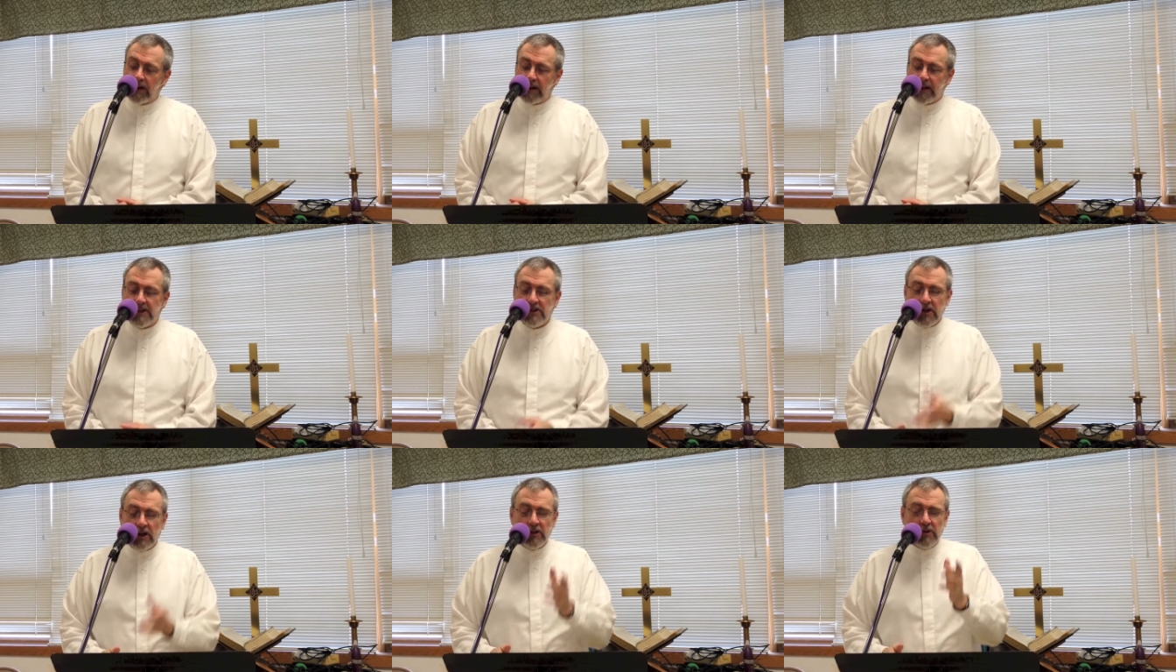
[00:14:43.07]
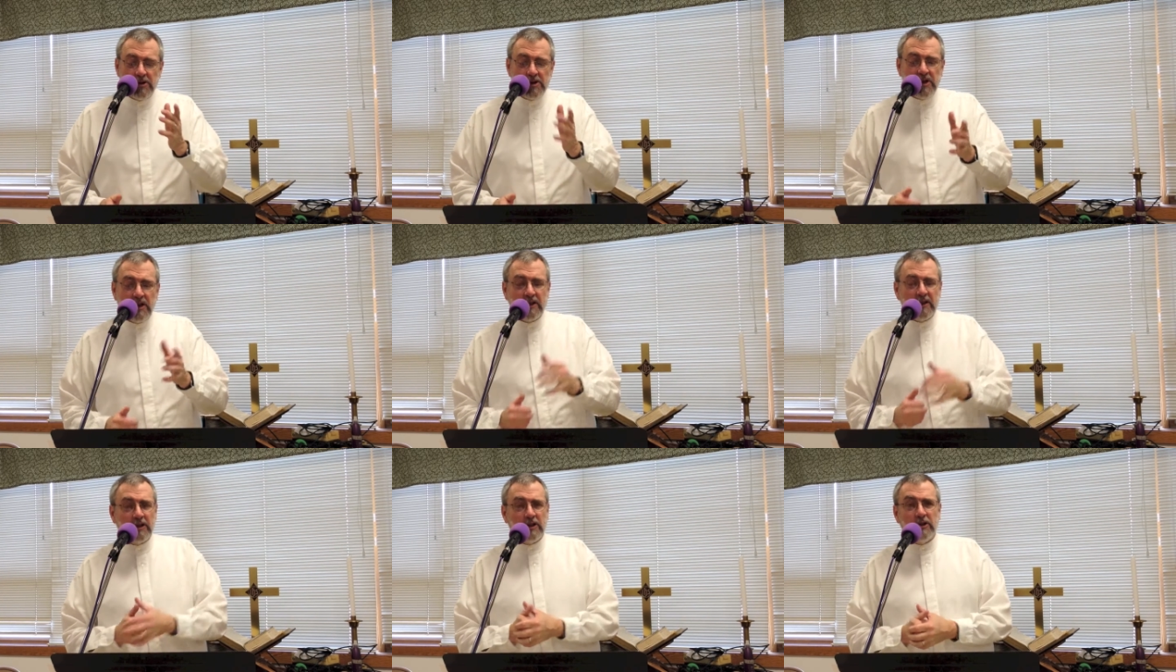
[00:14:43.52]
it's
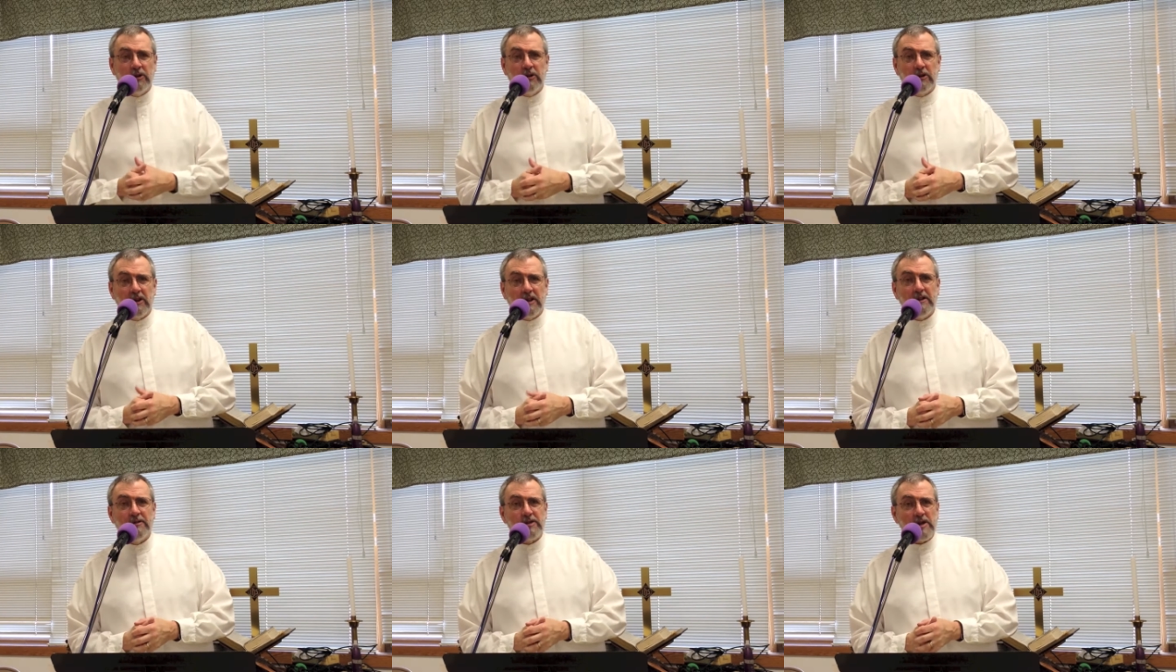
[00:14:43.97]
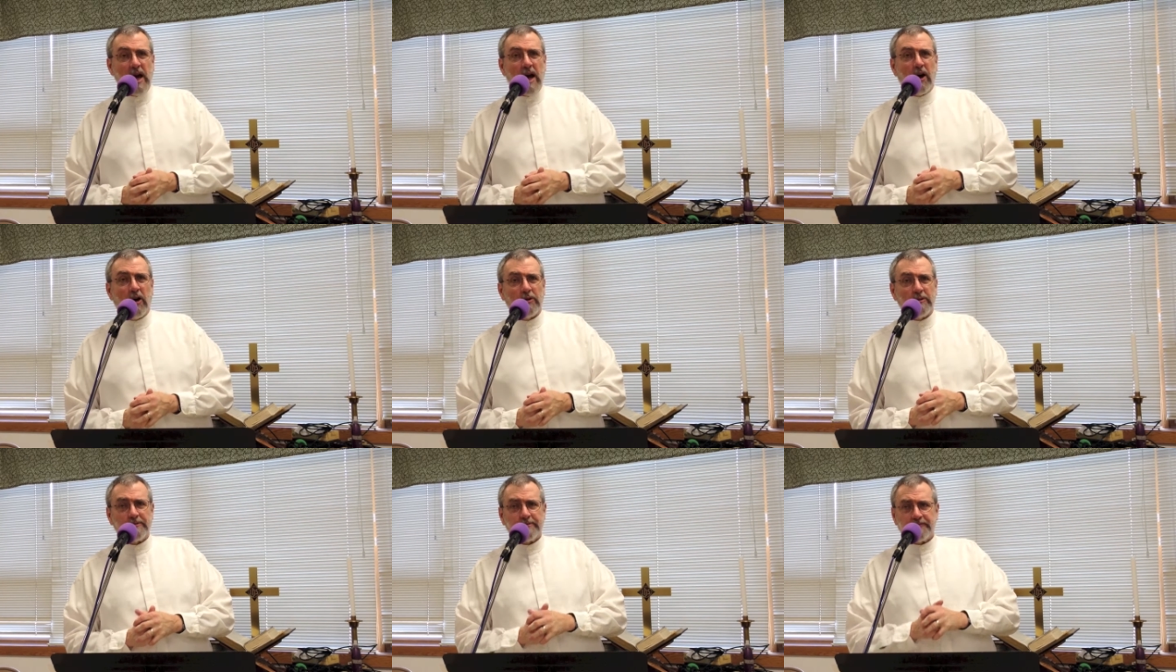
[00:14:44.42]
interesting that Luke leaves
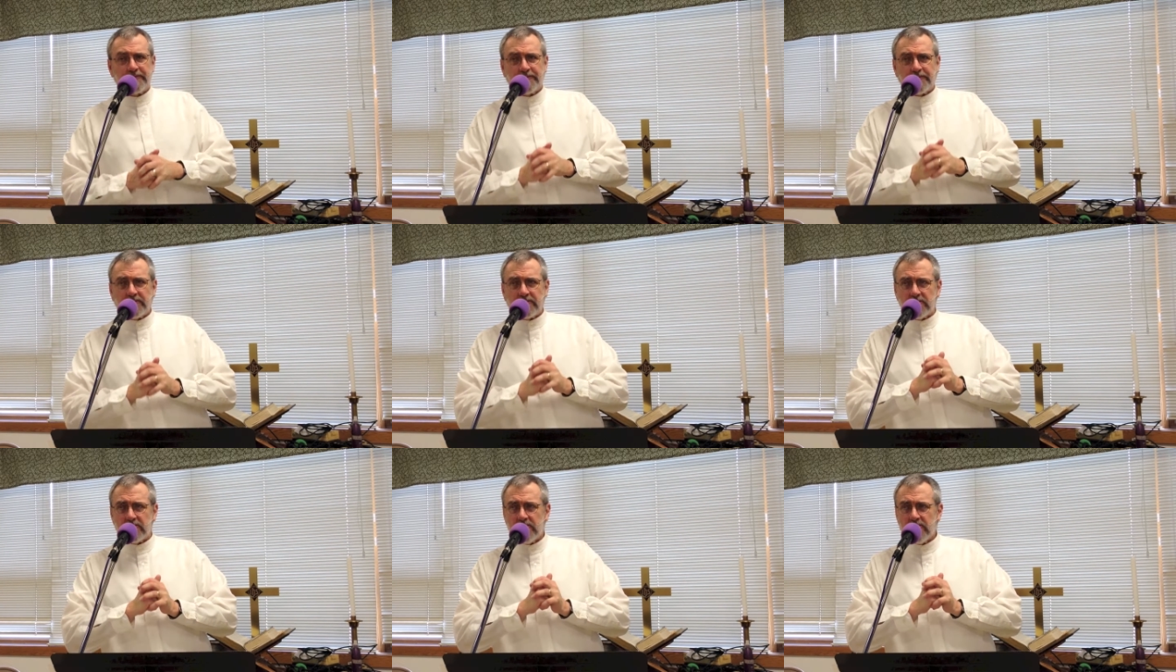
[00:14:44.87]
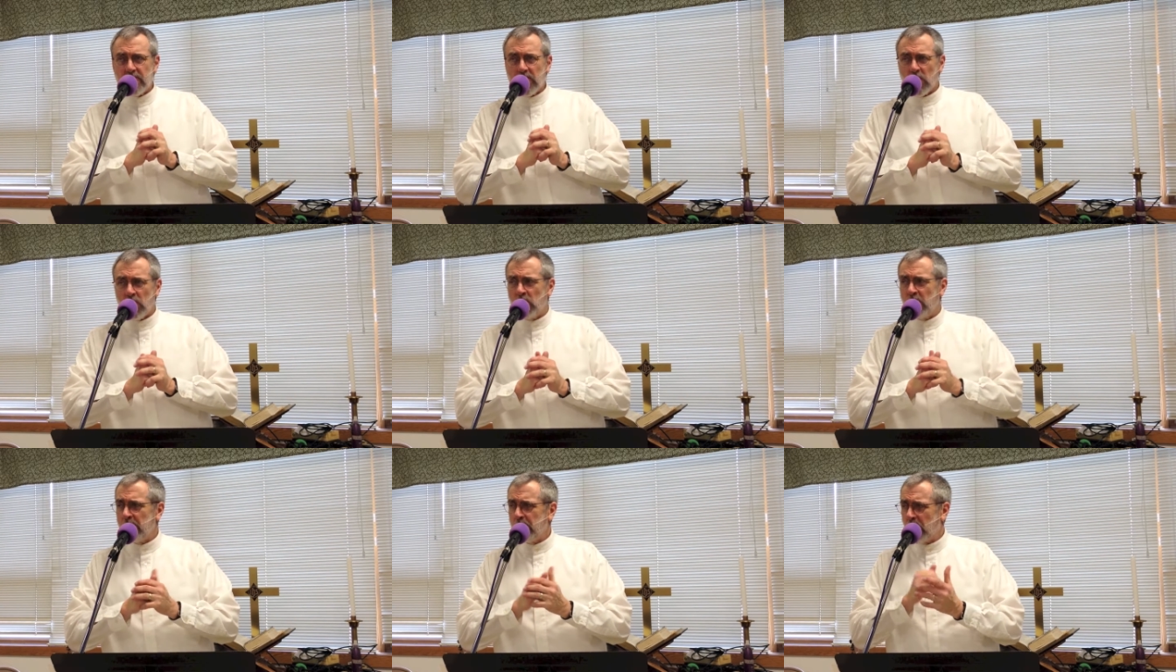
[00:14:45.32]
out
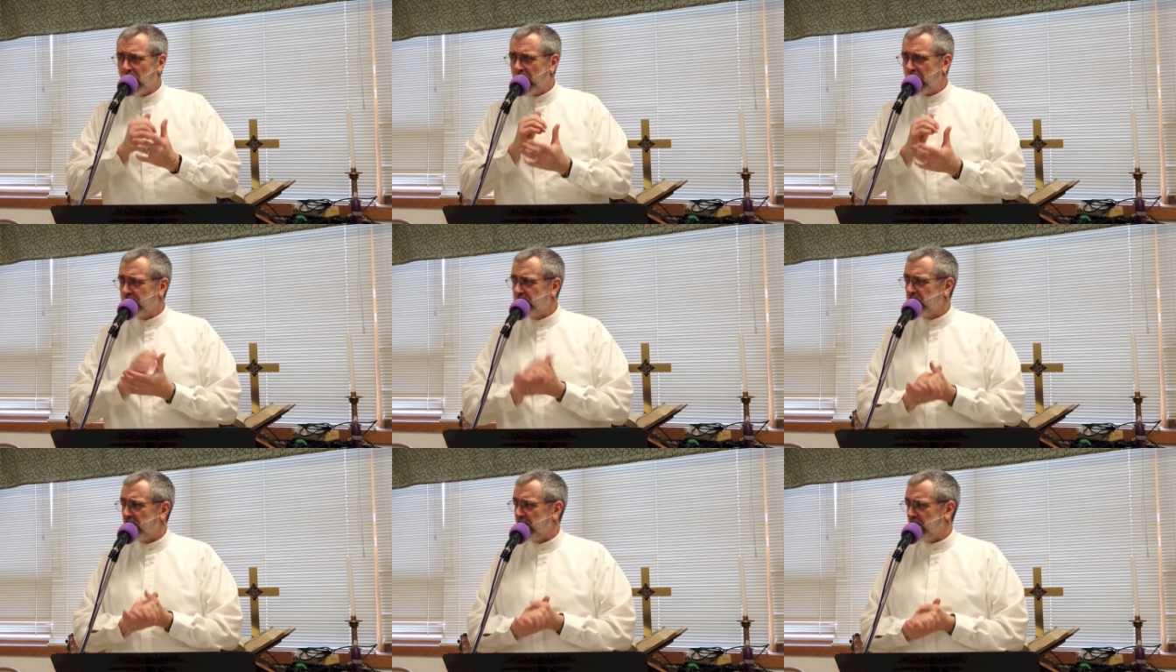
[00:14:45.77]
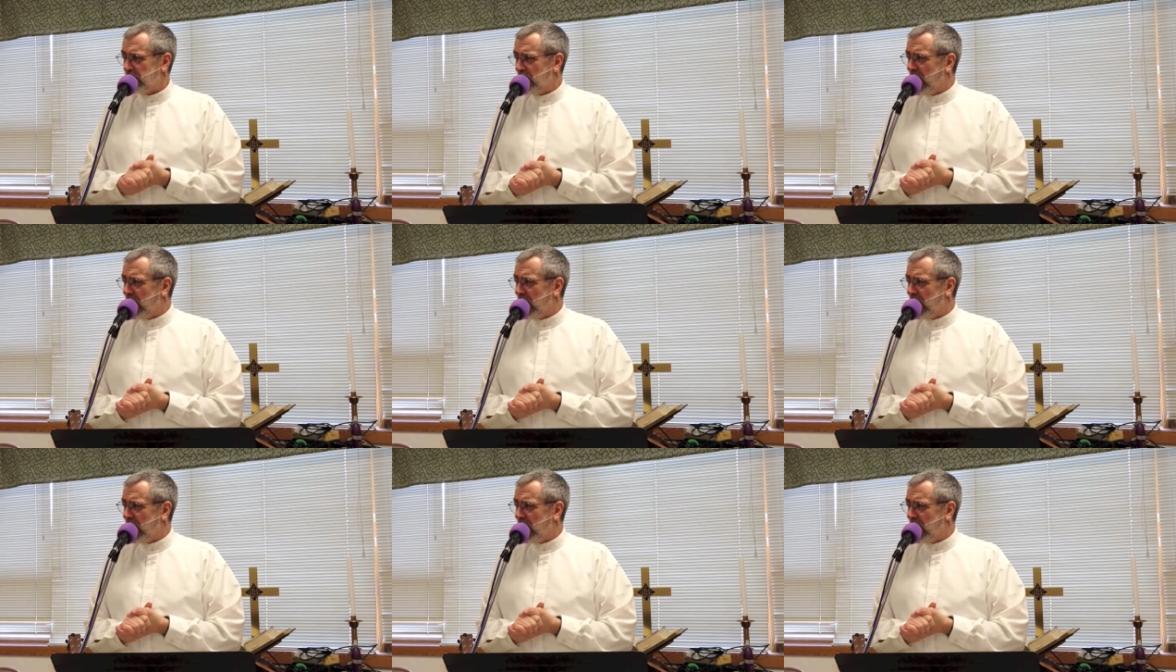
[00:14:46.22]
what Mark says.